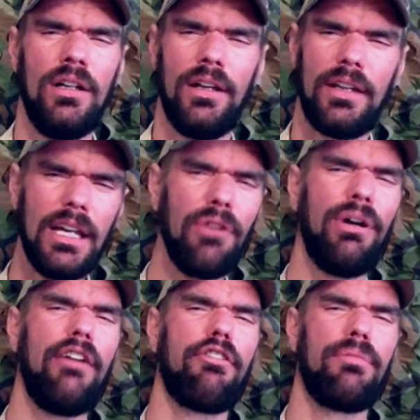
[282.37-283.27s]
Get away
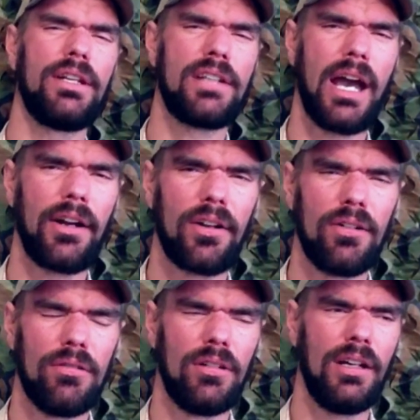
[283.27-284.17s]
from the
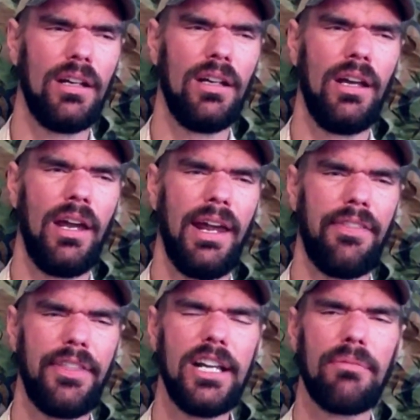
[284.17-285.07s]
tactical and
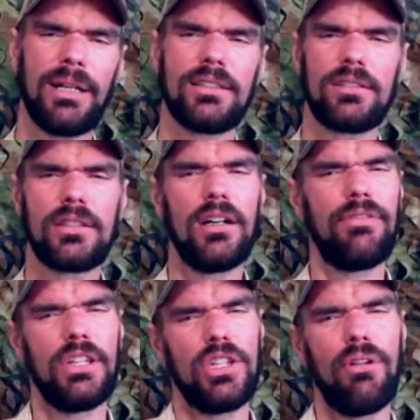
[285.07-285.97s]
think about the stuff
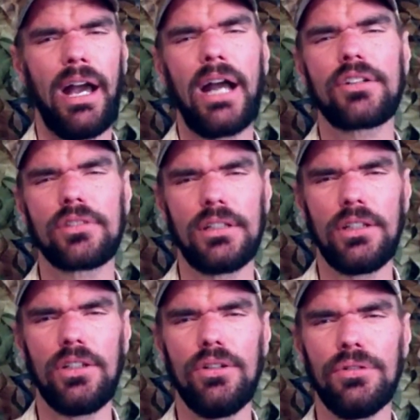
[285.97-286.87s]
that you actually
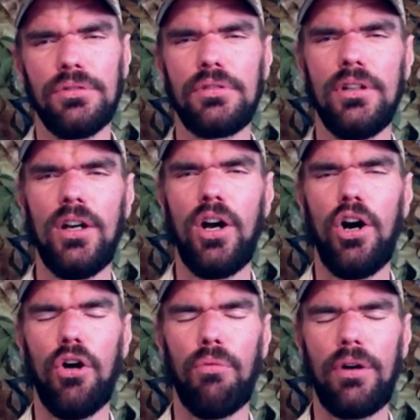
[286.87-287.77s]
use.
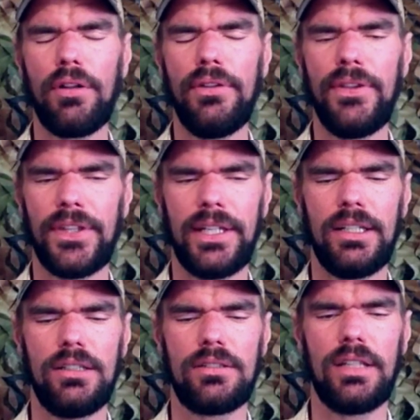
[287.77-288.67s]
What are the
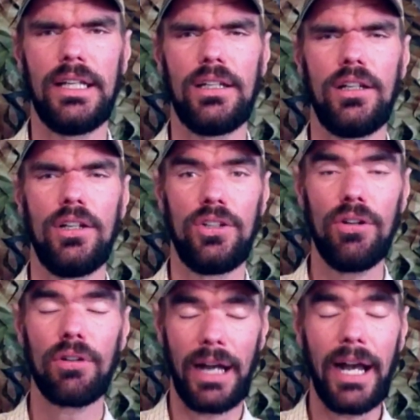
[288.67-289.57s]
things that
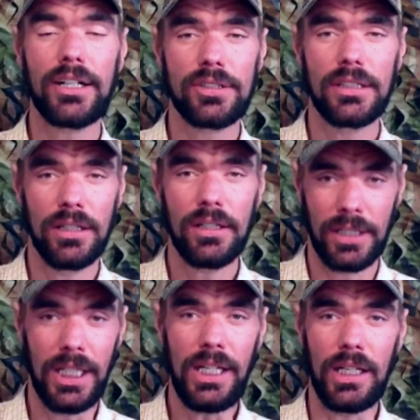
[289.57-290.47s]
you're actually going to
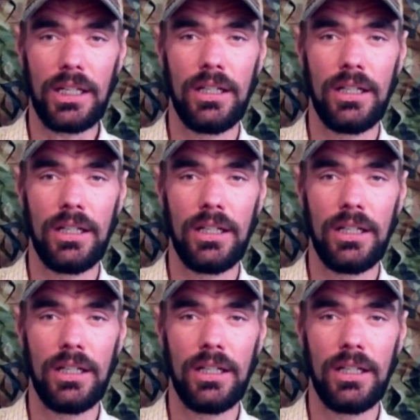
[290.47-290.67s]
need?